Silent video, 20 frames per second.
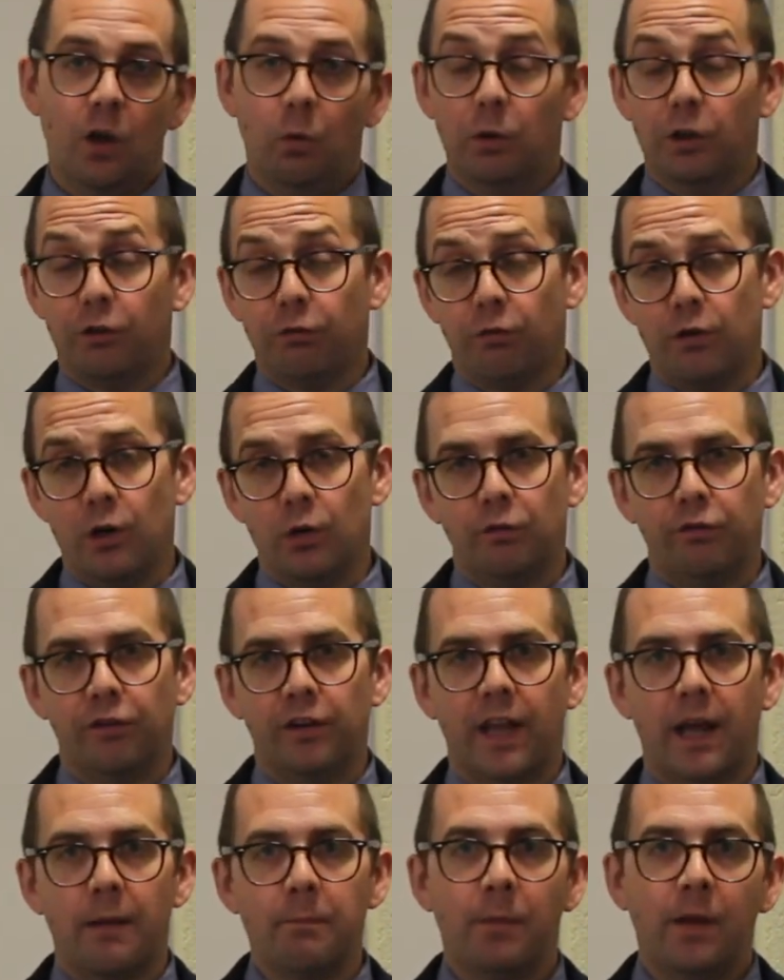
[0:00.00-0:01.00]
We're thrilled for
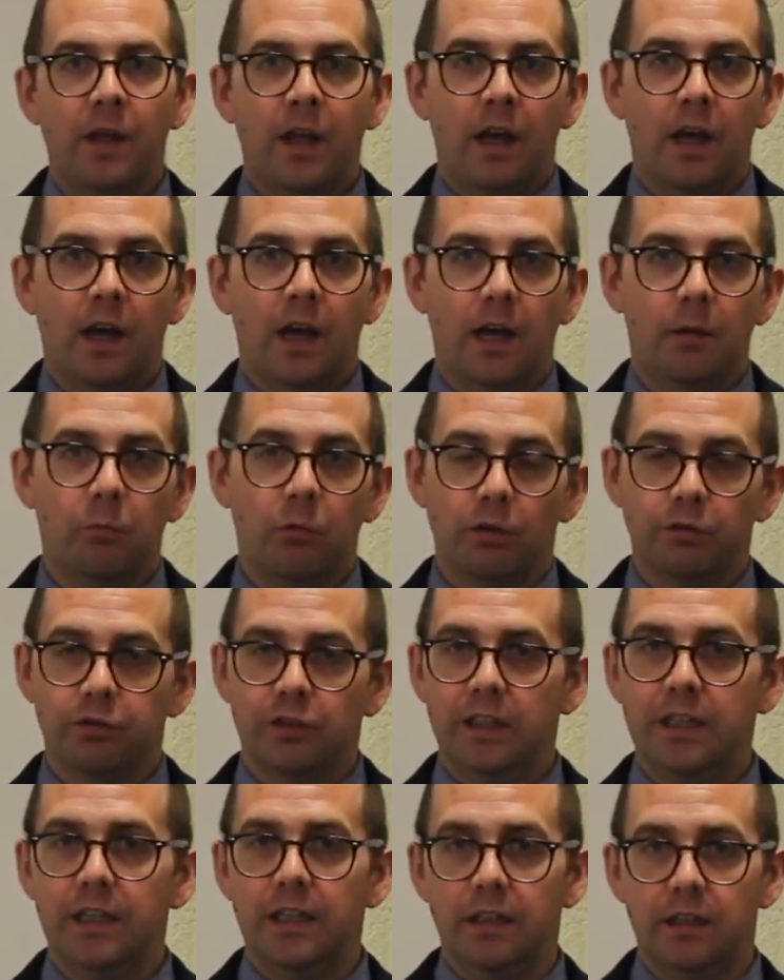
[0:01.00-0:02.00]
them. We're
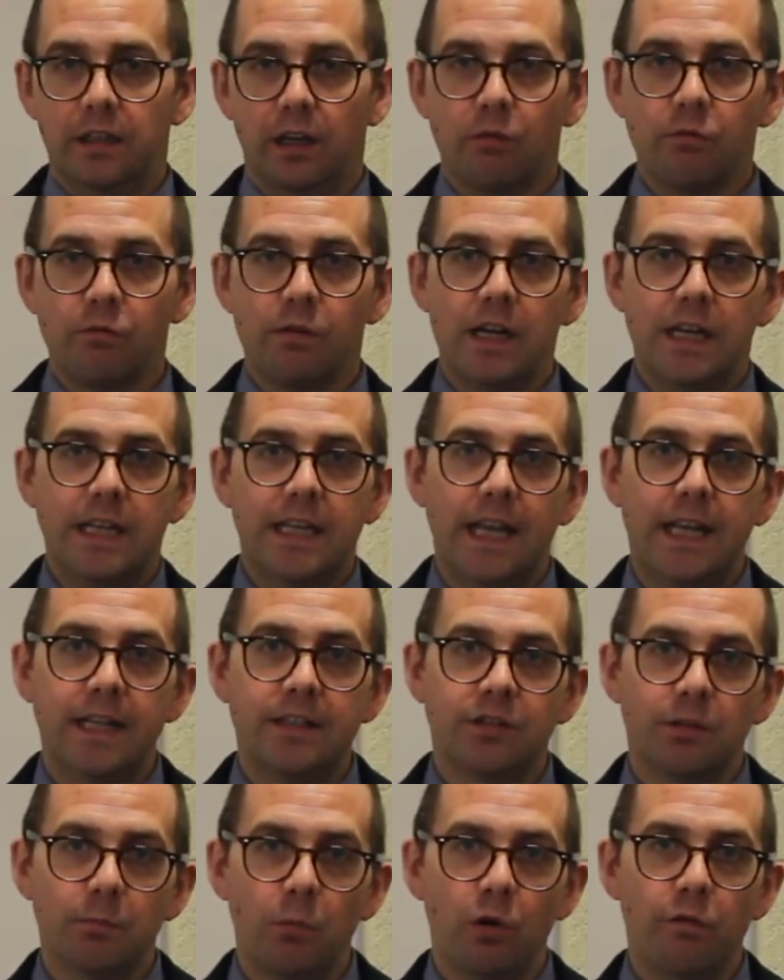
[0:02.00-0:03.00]
obviously really
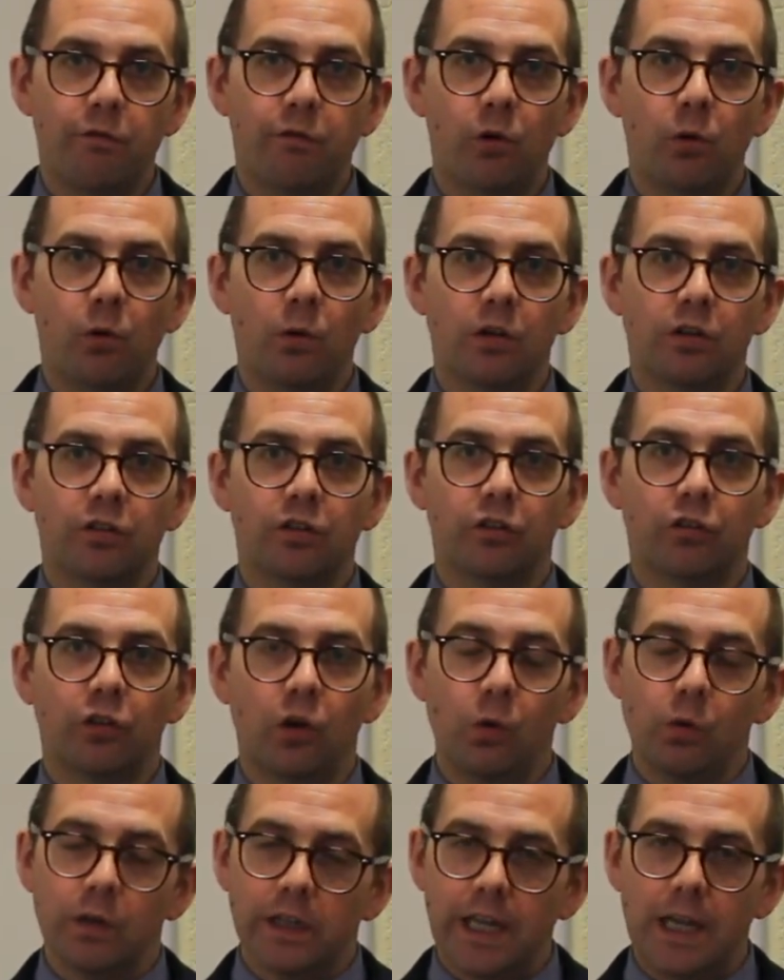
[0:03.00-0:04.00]
keen to move forward as a
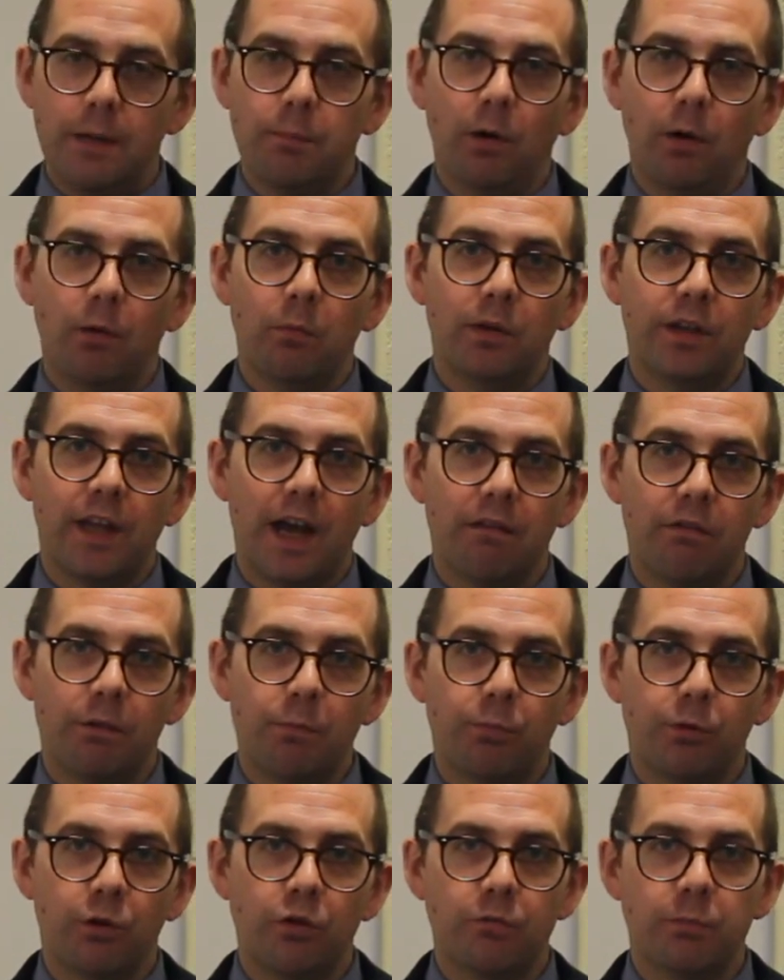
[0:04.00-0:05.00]
school and keep on with our
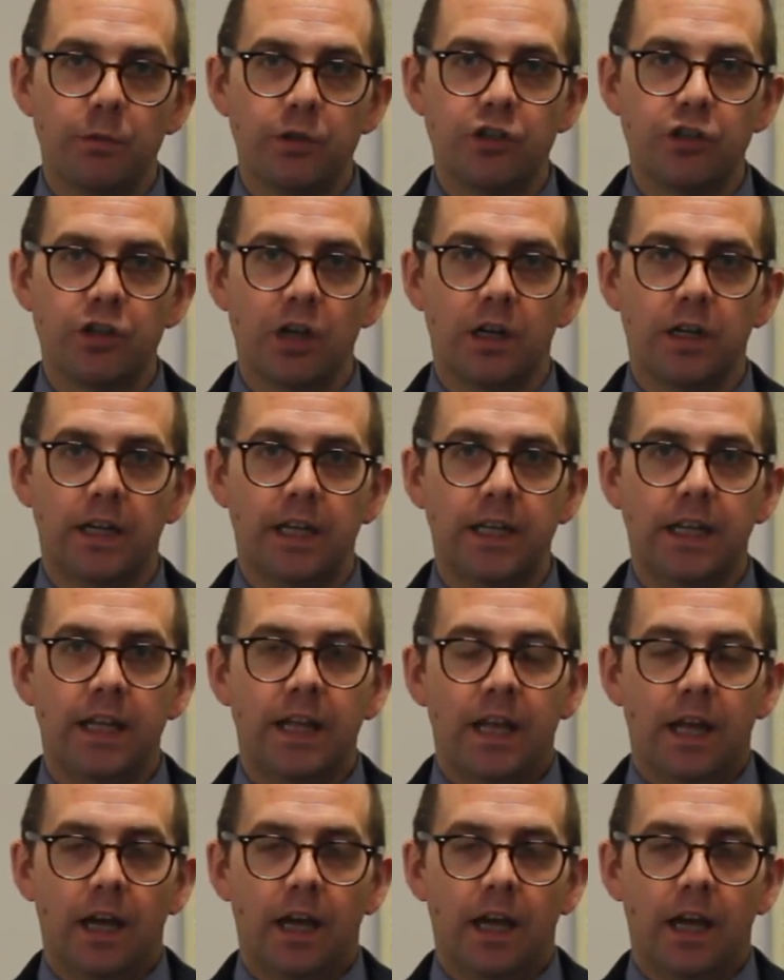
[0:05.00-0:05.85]
improvement journey.